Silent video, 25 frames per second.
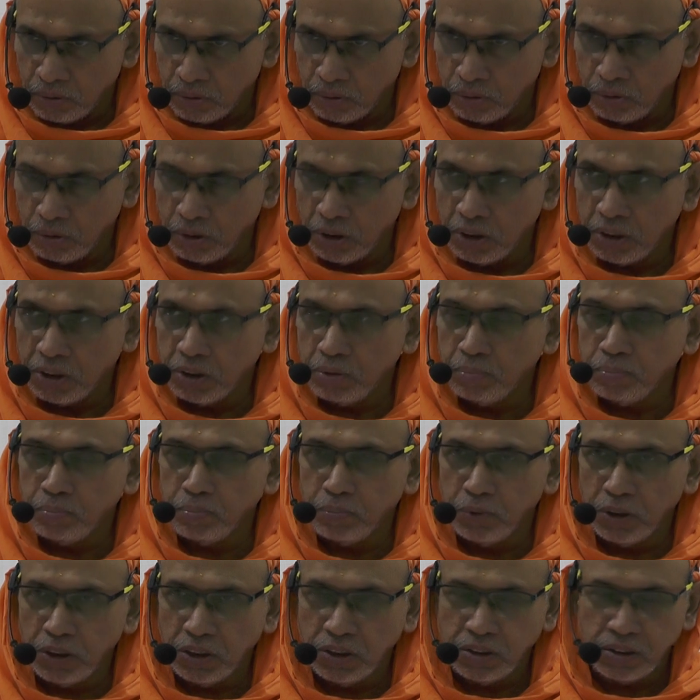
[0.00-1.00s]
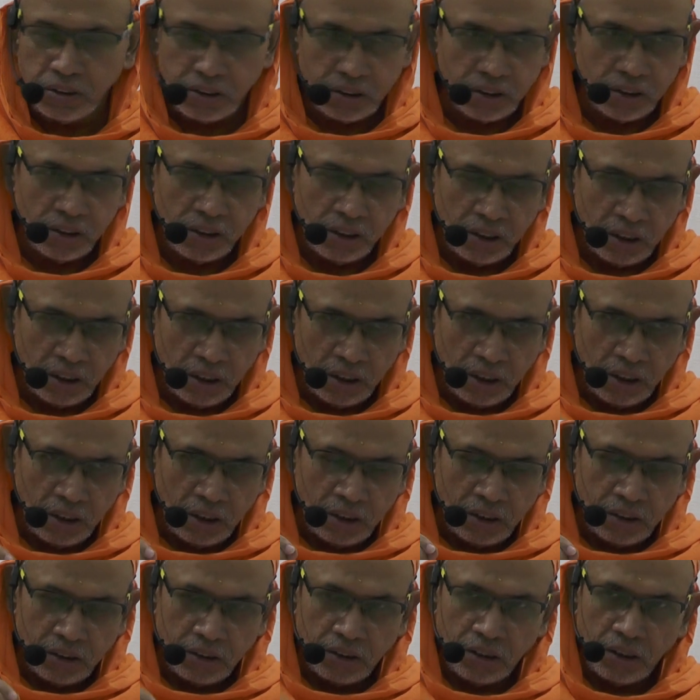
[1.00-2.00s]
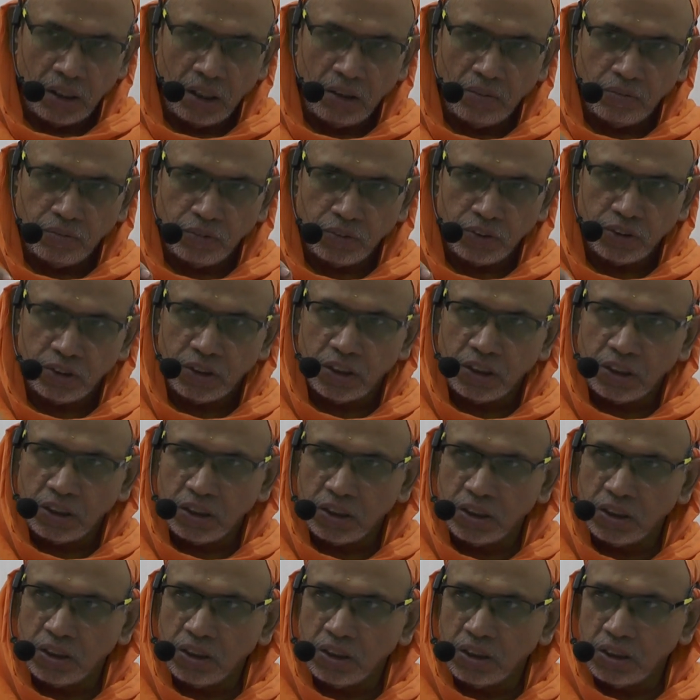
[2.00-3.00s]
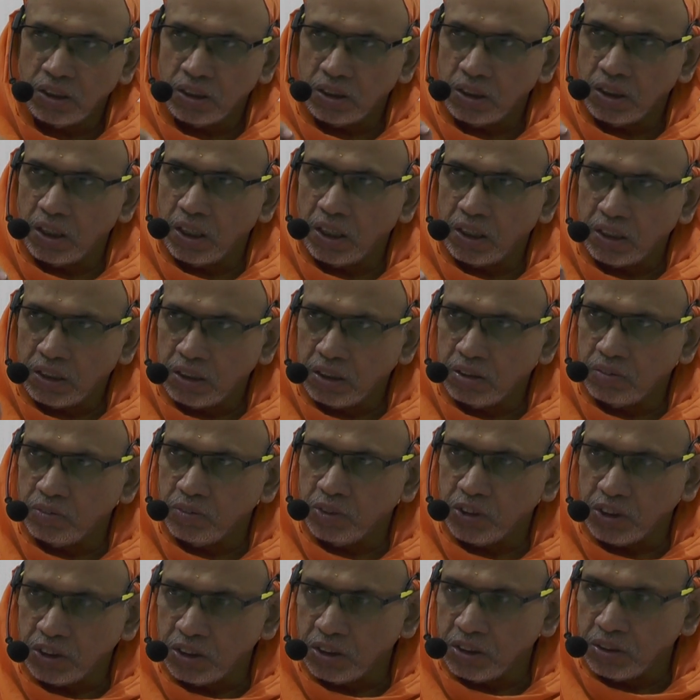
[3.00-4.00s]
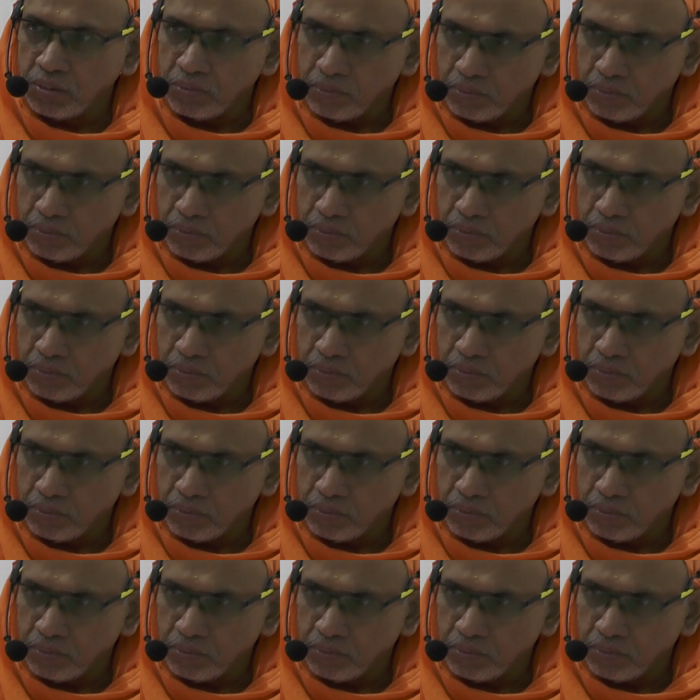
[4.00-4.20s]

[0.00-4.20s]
Doership means self-centered activity.